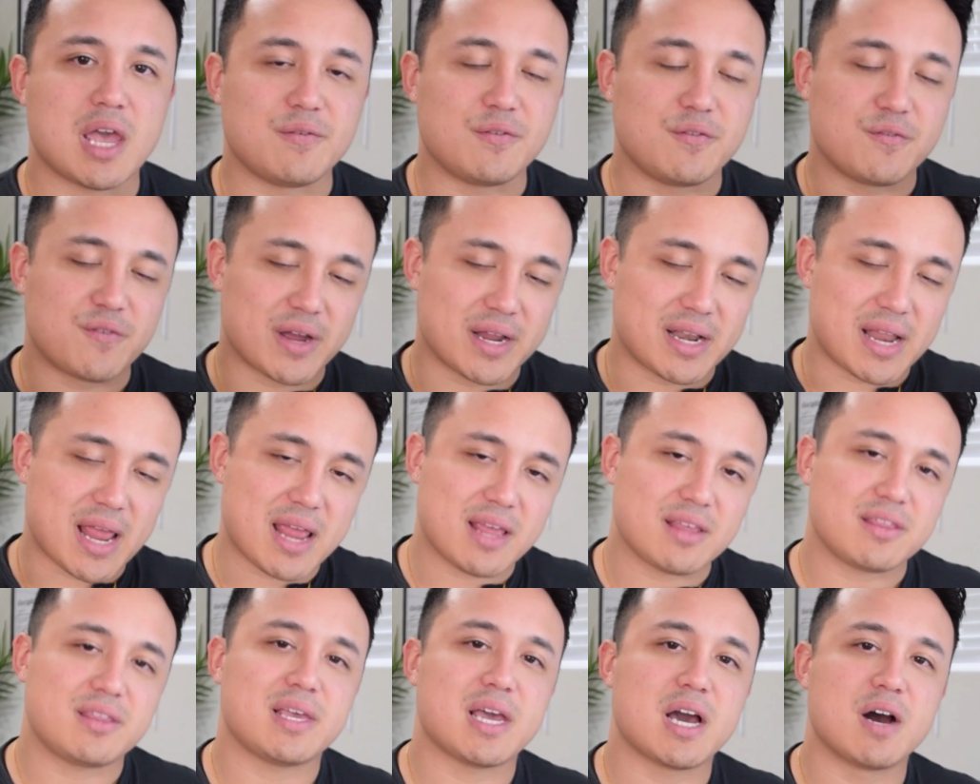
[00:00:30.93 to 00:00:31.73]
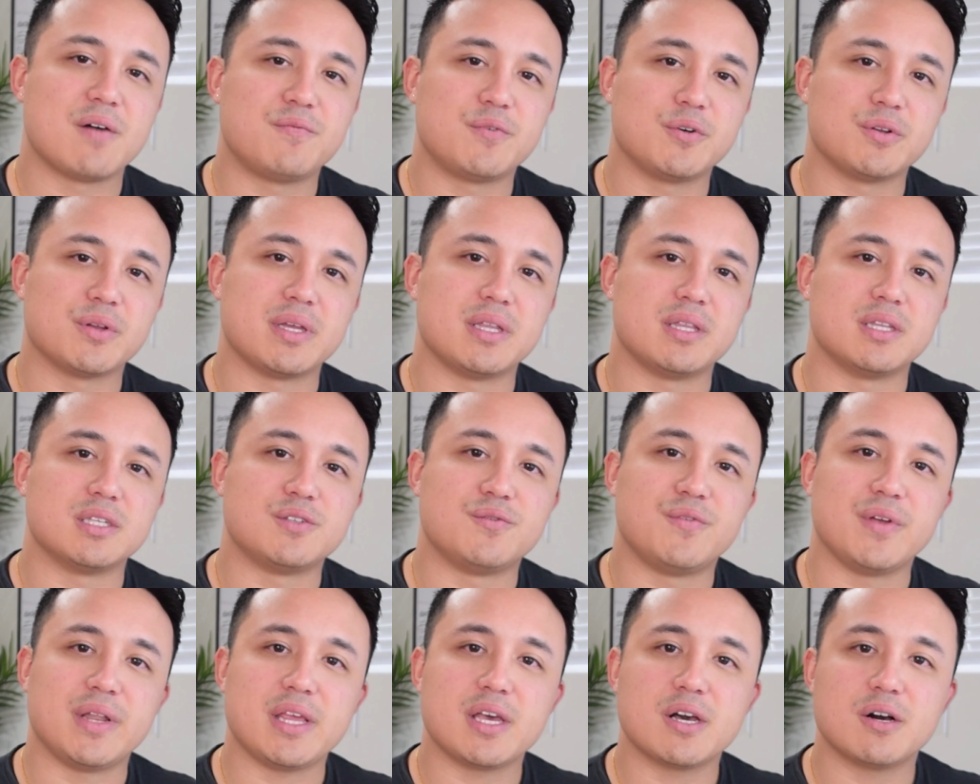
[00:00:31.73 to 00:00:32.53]
If you find anything helpful in
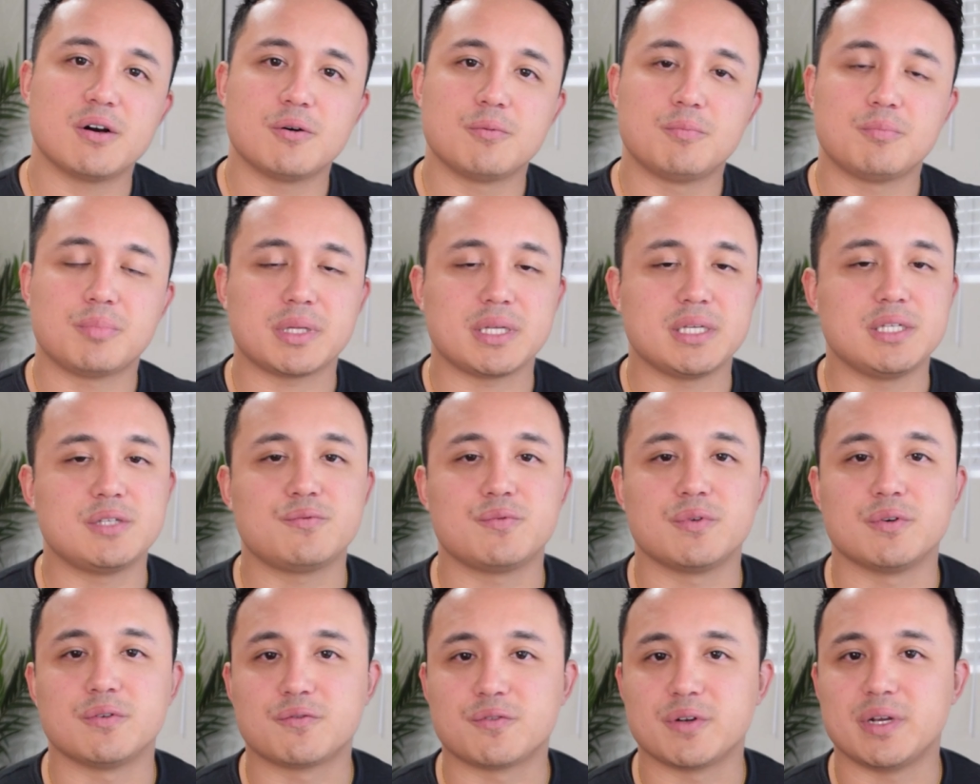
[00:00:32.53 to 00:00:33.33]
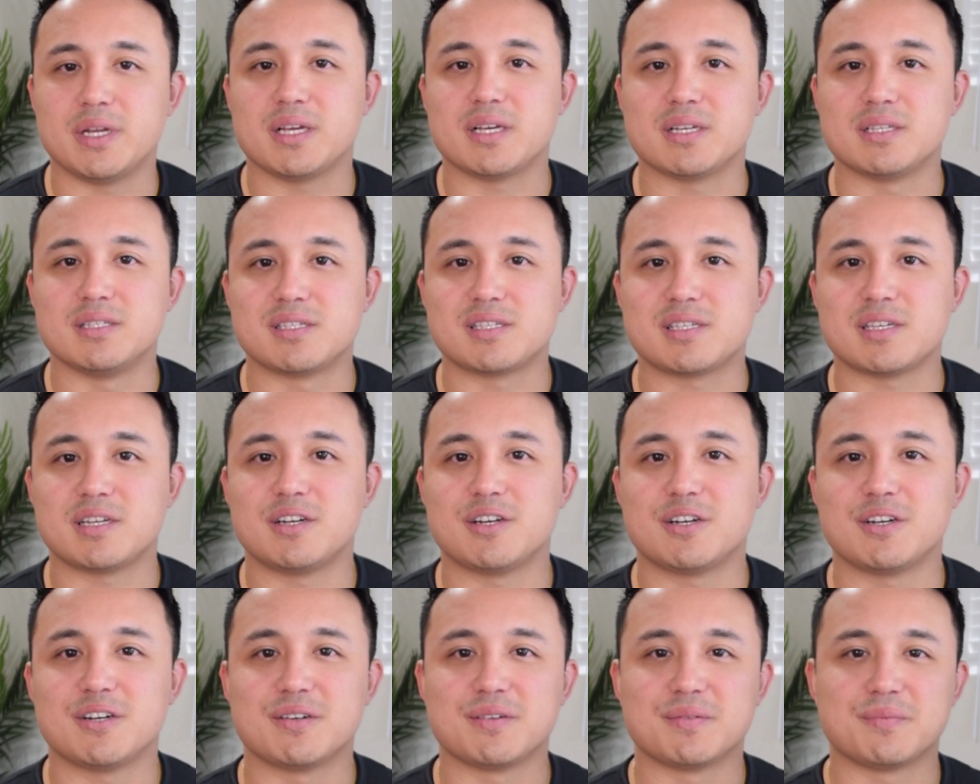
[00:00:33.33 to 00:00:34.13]
this video, please feel free to
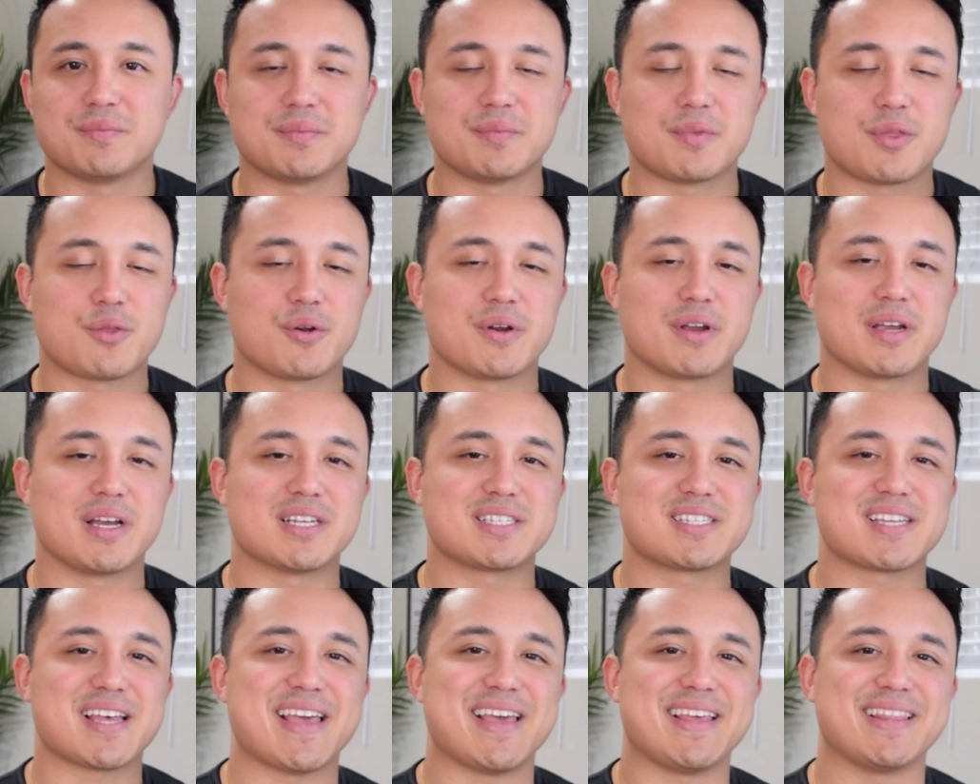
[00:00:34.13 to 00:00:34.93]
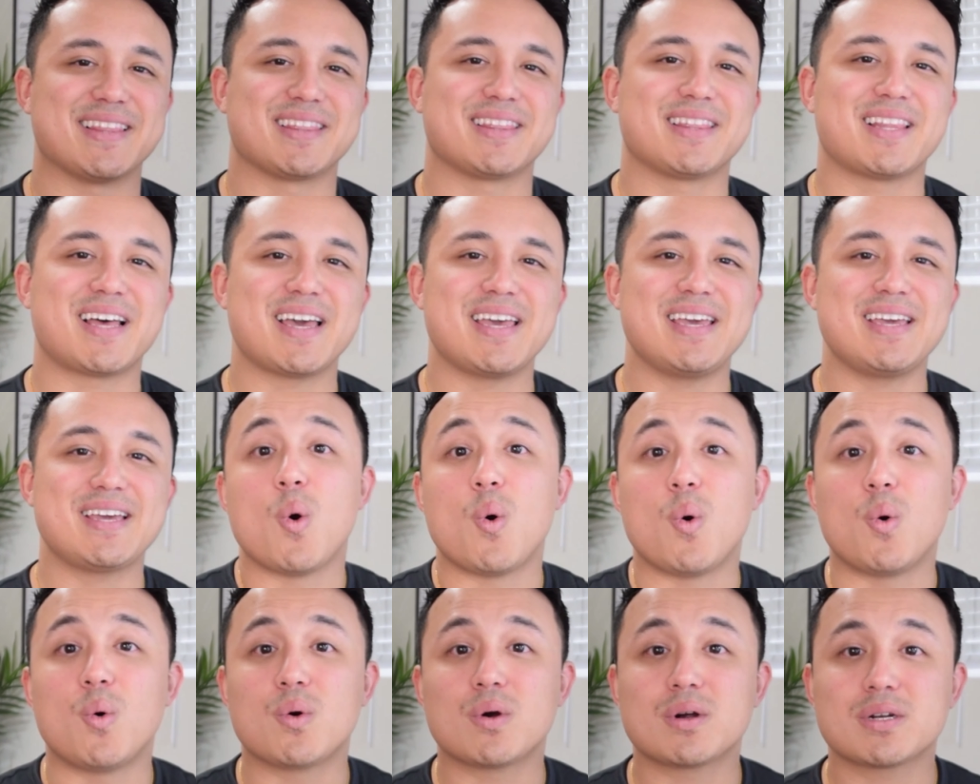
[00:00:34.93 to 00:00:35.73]
consider throwing us a
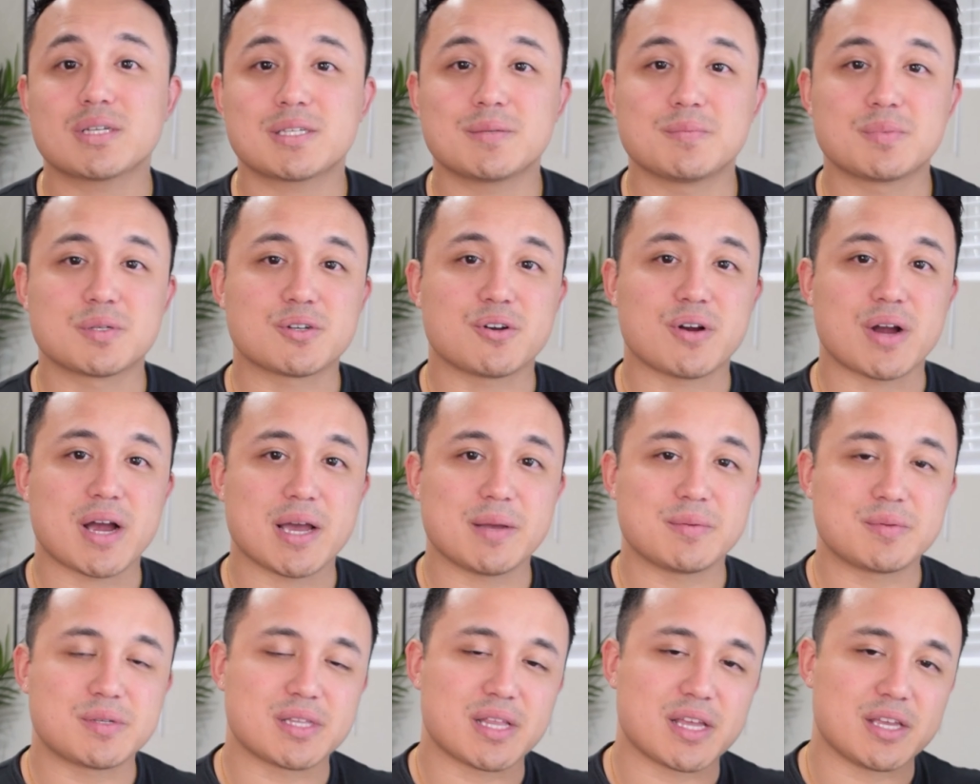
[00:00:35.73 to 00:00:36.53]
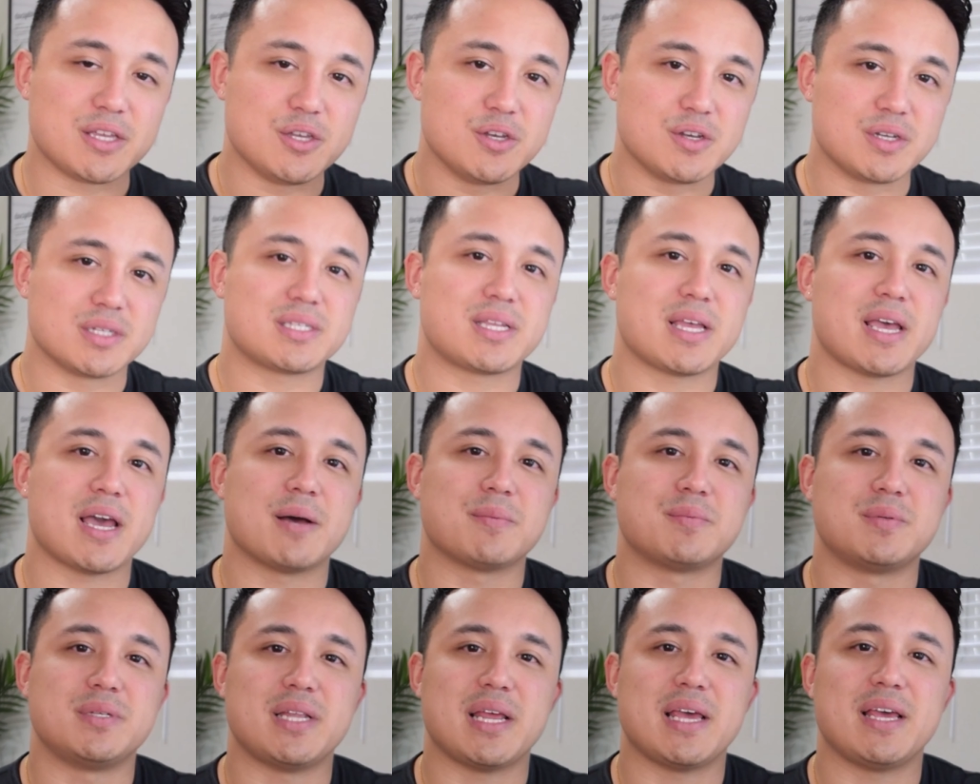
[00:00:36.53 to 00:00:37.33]
like or subscribe so that you can stay
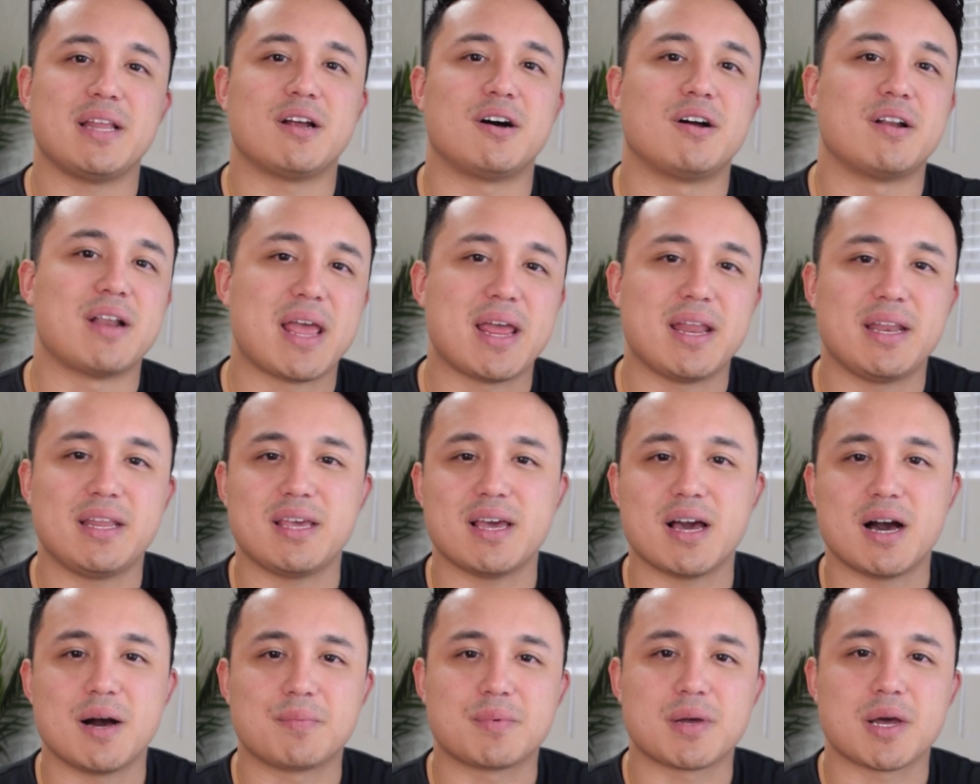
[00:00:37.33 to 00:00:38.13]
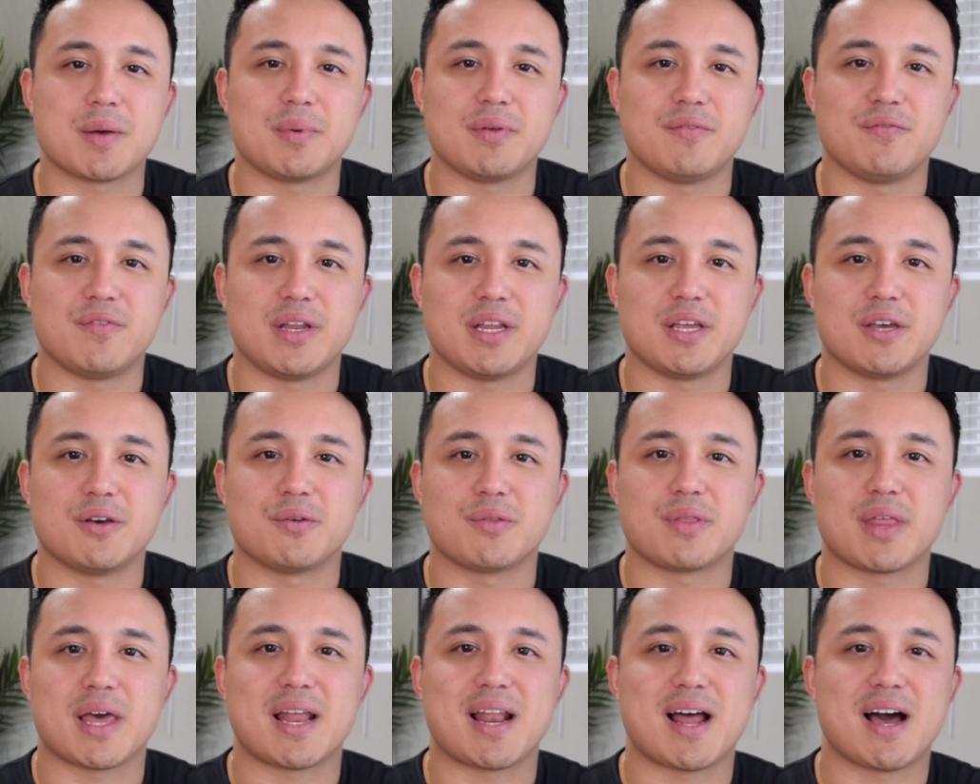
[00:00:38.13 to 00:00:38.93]
up to date on any upcoming
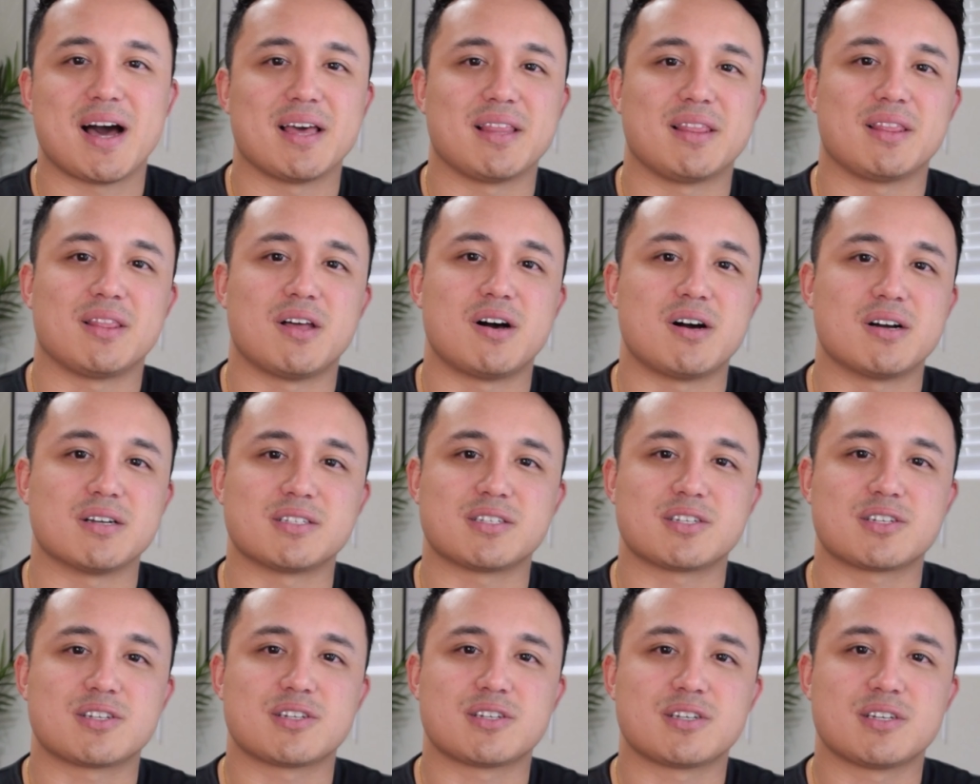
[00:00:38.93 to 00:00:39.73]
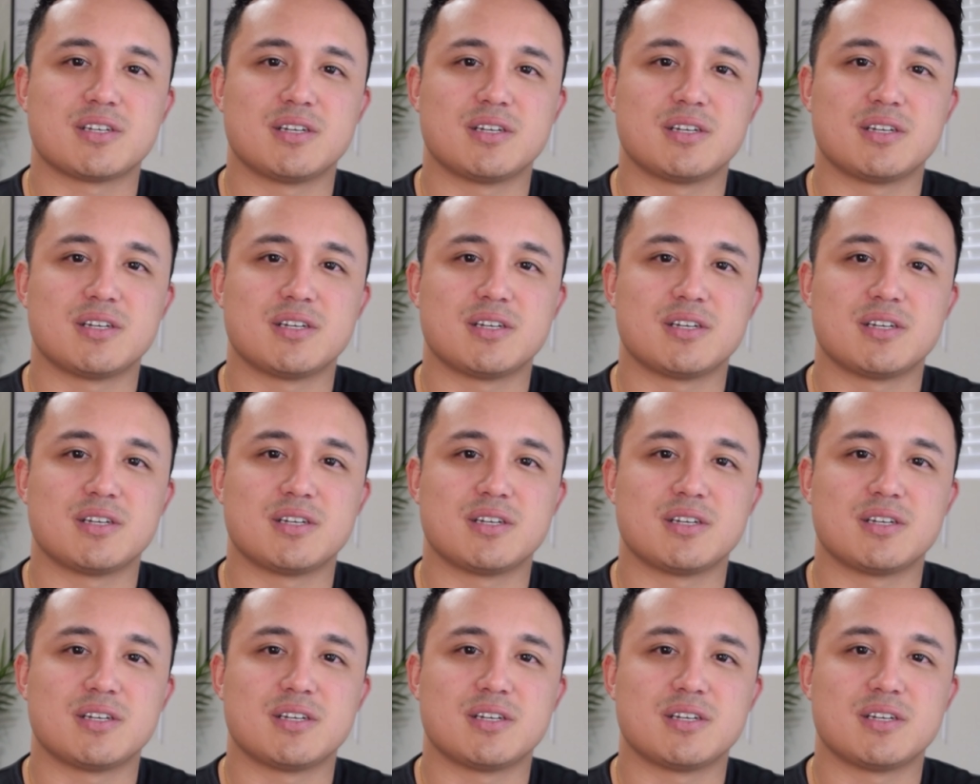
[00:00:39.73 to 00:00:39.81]
video that I launch.